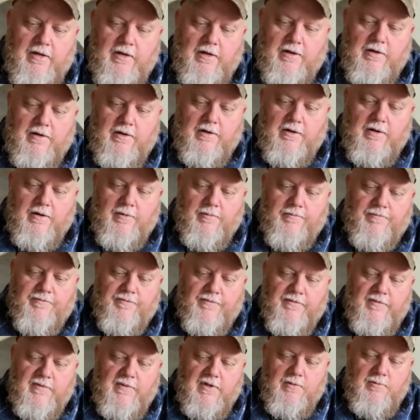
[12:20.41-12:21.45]
I
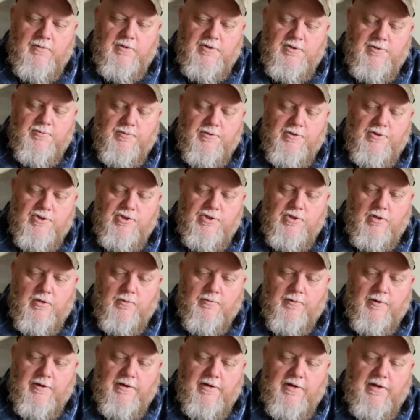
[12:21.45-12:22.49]
mean, it's pretty
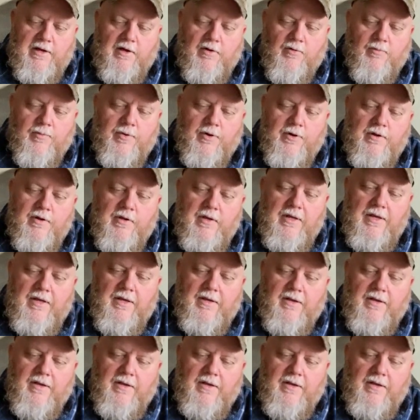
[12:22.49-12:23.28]
sharp right now, but